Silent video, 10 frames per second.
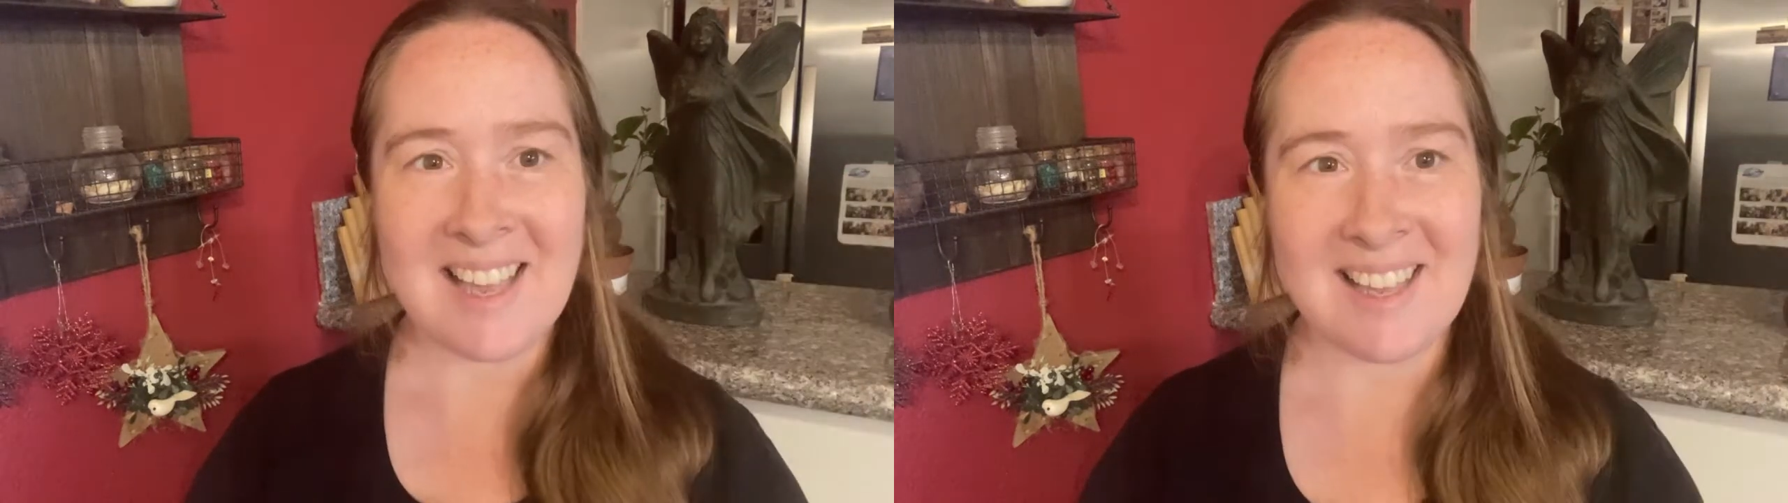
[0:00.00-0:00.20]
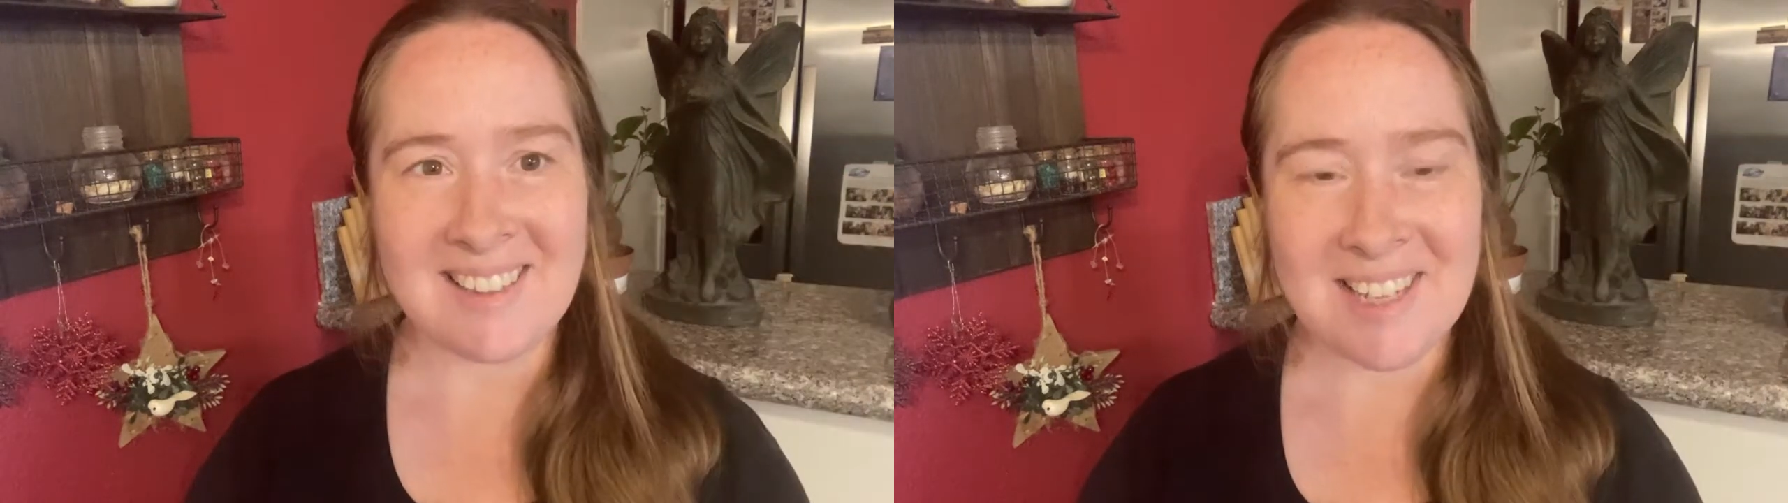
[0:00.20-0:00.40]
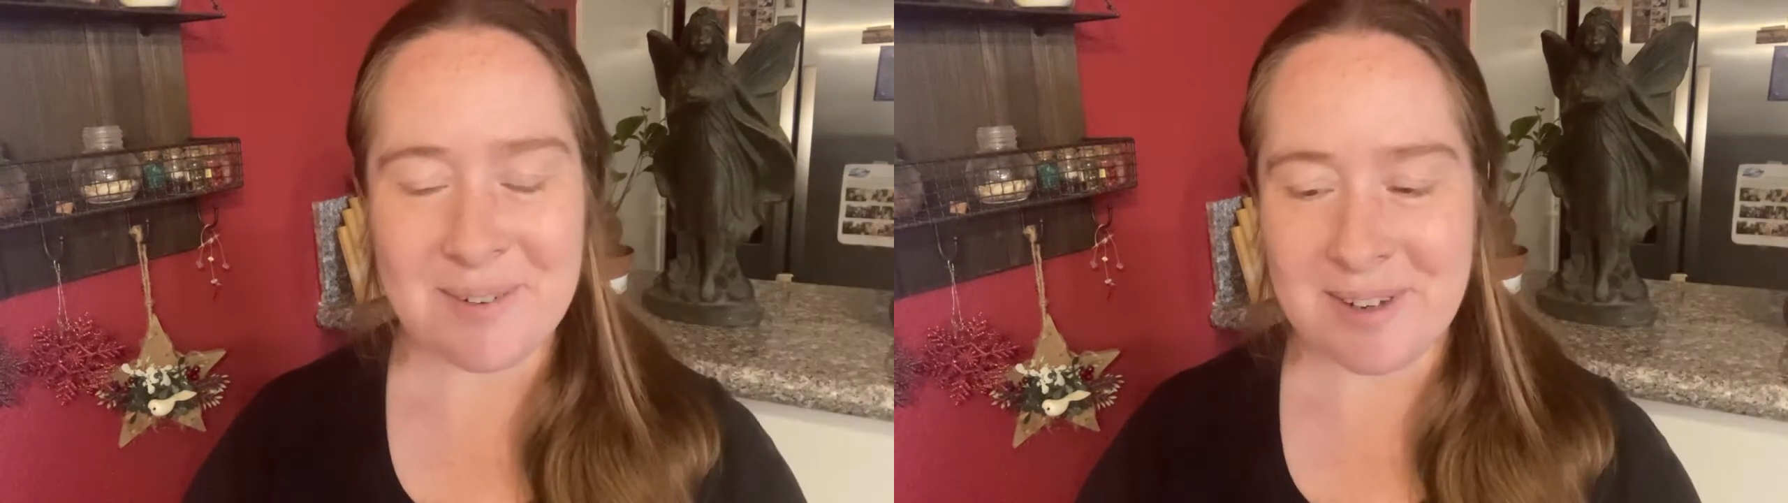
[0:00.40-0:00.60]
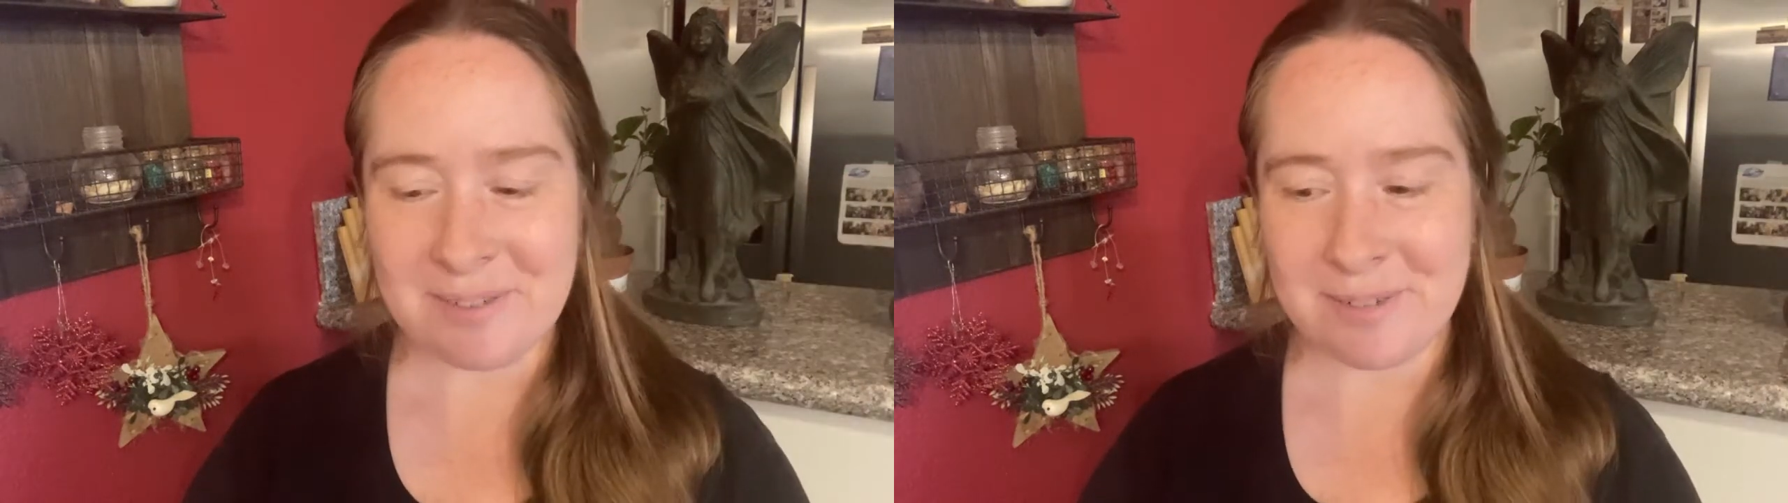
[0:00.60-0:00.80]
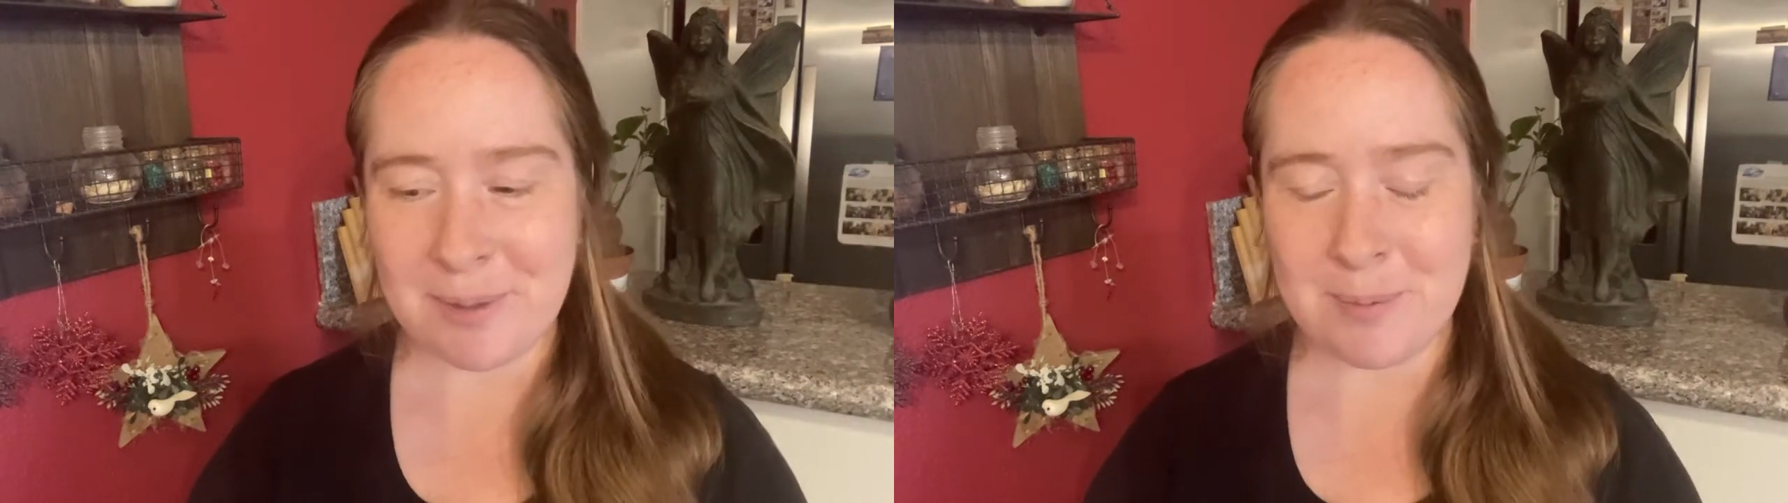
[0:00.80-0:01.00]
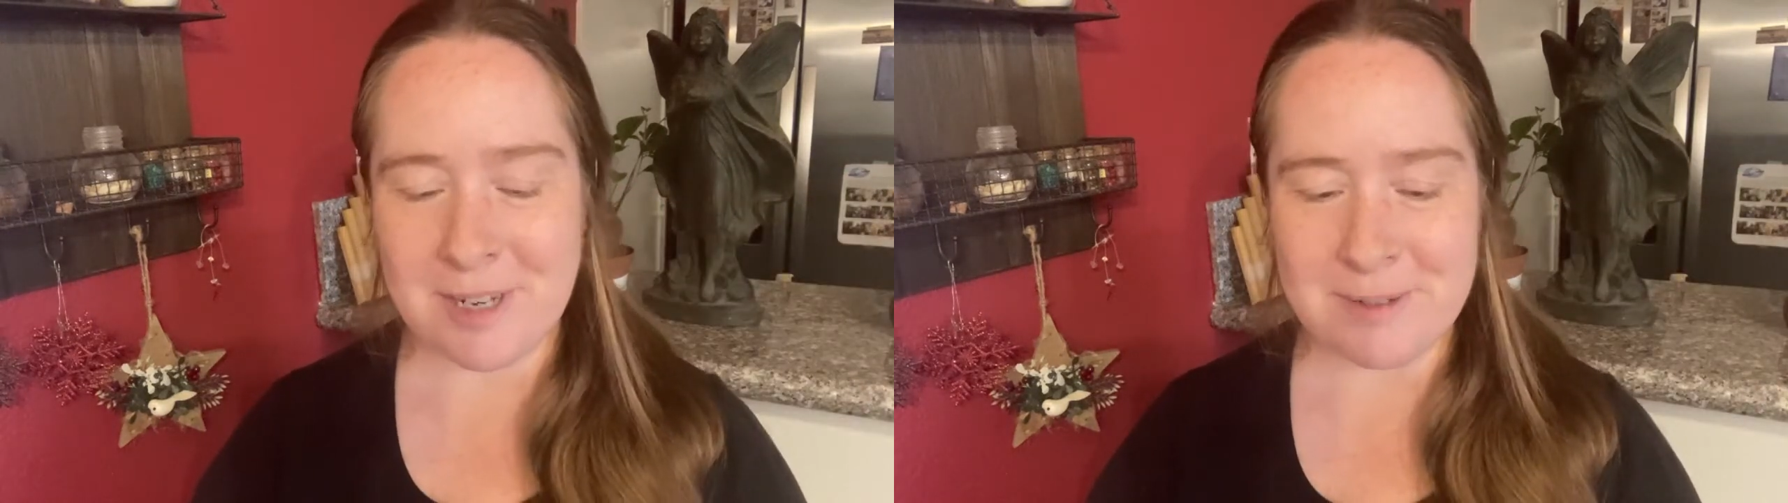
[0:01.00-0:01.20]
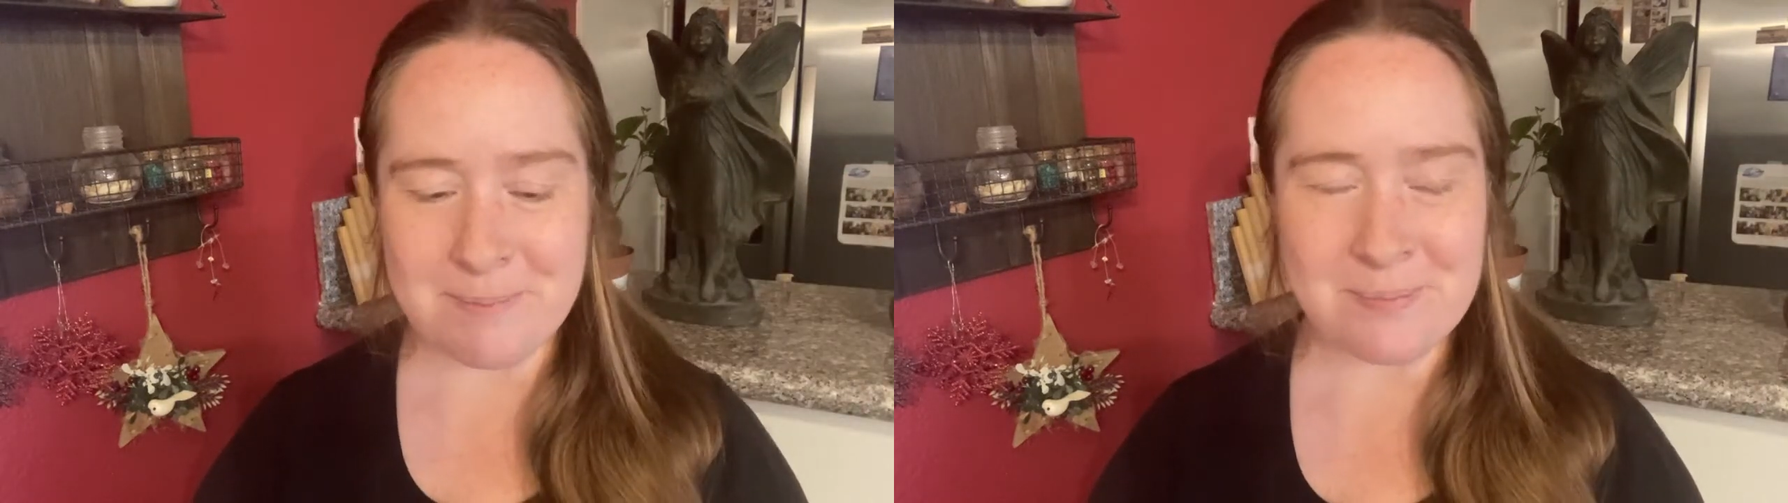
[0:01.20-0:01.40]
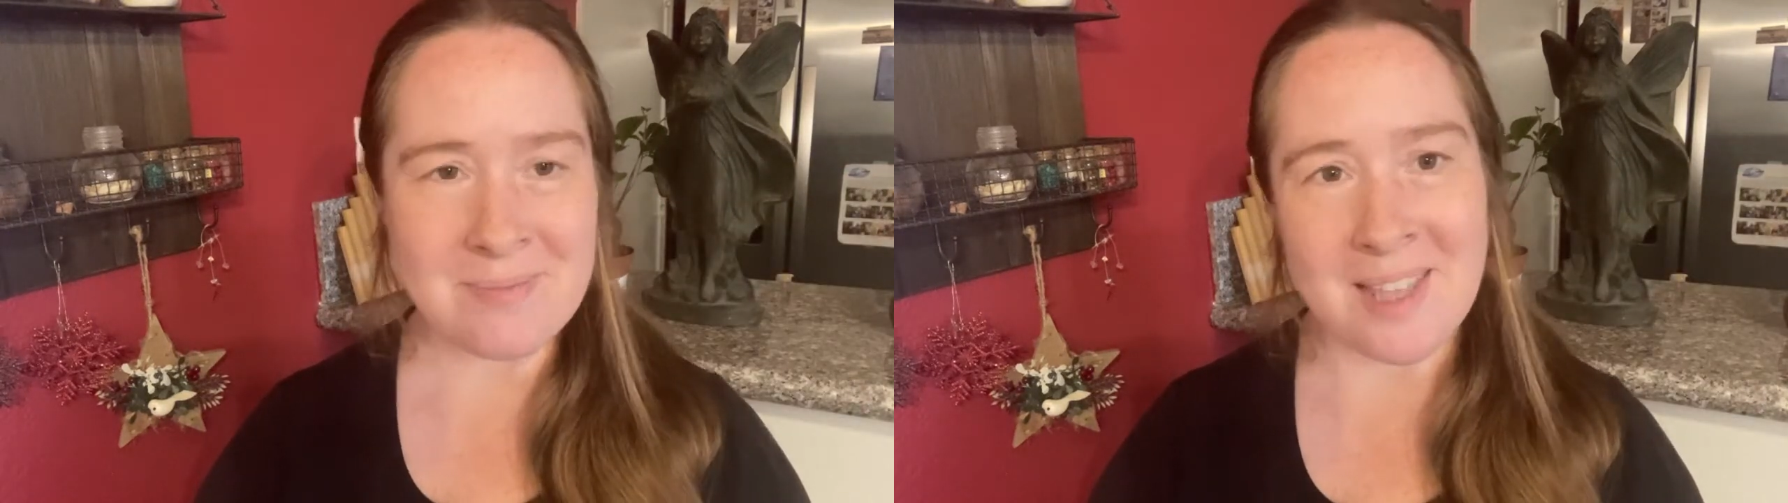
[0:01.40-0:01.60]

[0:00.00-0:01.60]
Hello everyone,